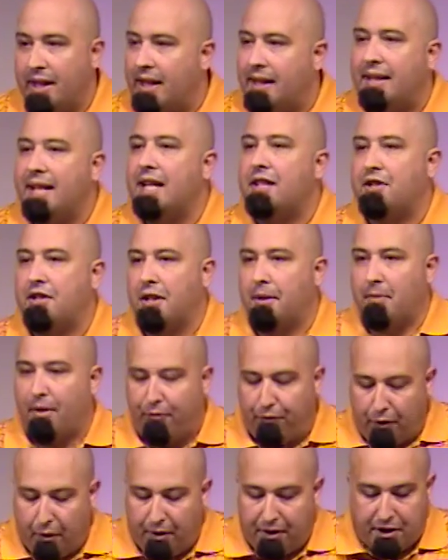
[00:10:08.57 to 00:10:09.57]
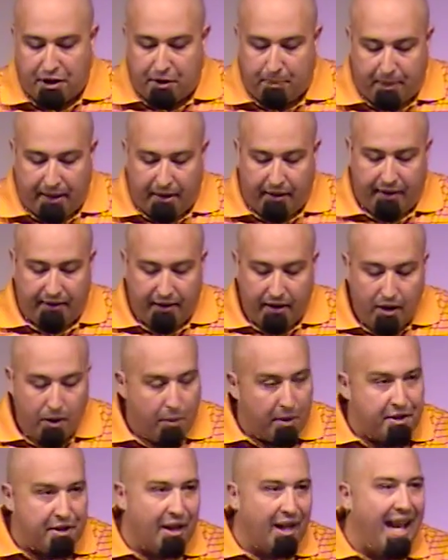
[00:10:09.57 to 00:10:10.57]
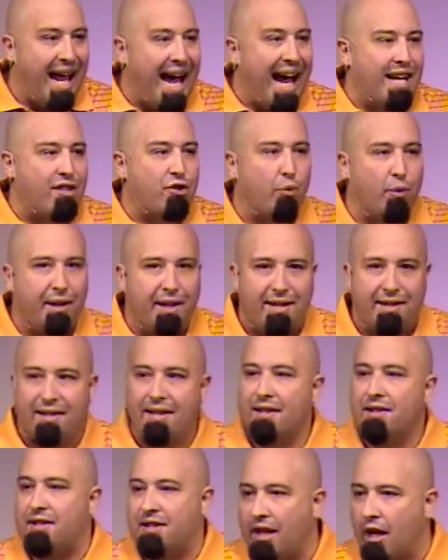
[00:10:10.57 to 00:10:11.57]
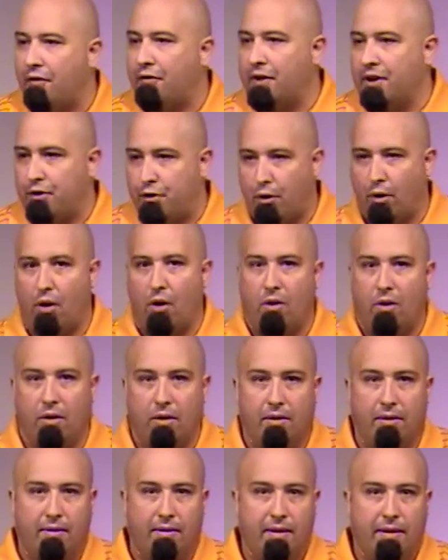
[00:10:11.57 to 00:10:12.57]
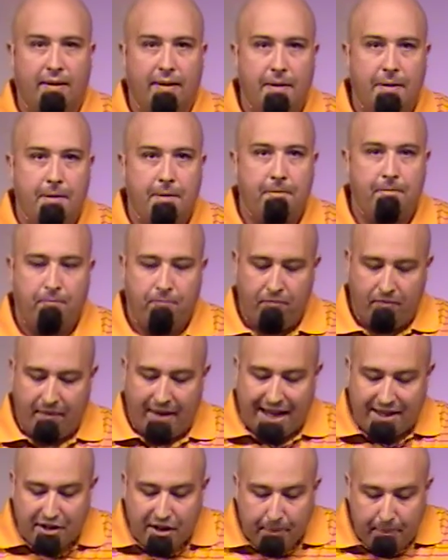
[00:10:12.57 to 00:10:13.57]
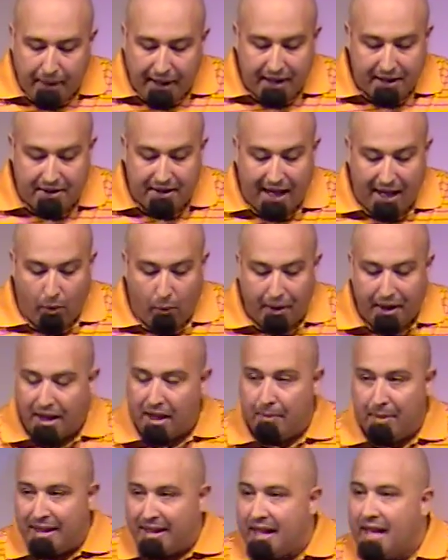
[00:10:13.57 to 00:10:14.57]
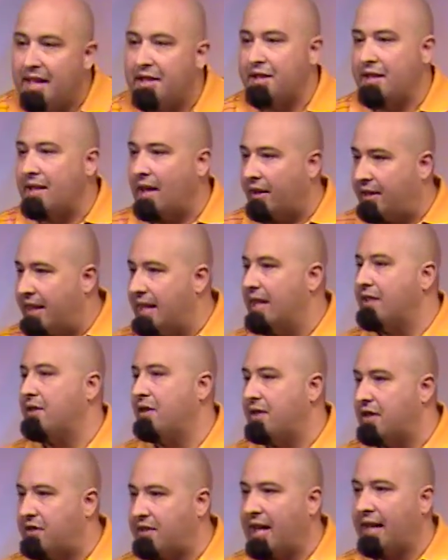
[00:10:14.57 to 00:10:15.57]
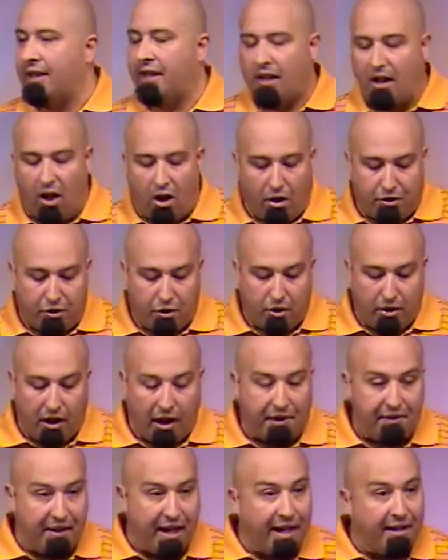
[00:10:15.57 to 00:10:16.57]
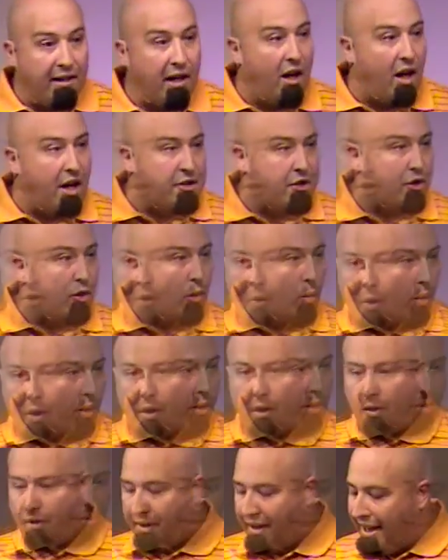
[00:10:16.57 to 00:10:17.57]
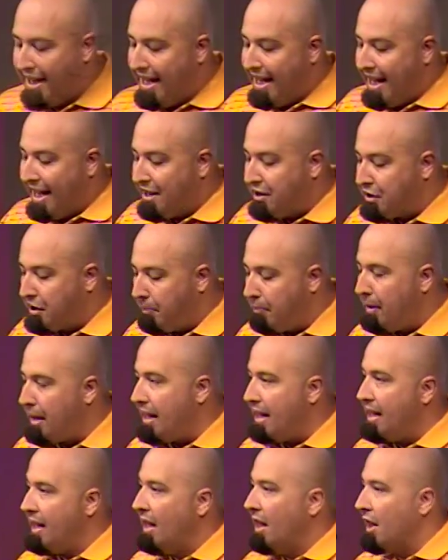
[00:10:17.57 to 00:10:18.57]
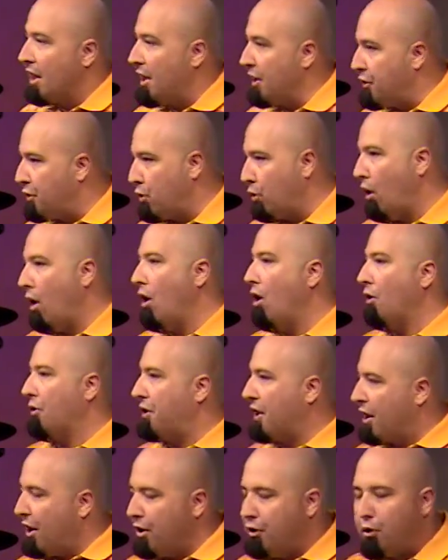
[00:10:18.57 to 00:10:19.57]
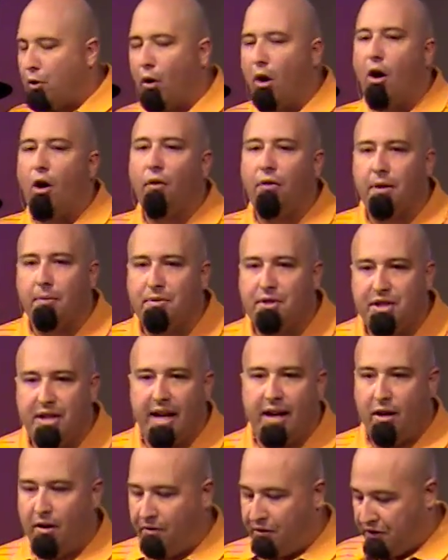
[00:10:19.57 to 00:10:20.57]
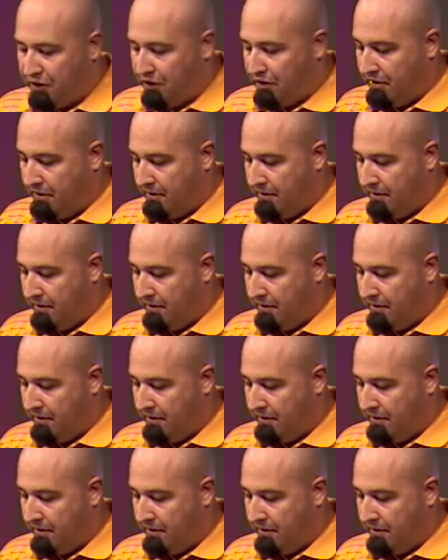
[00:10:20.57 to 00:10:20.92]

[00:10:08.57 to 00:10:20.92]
to teach them the fruit of the Spirit, which the last one is self control. That's the biggest thing we need to be teaching our kids in this technological, technological world is to be controlled, to control themselves.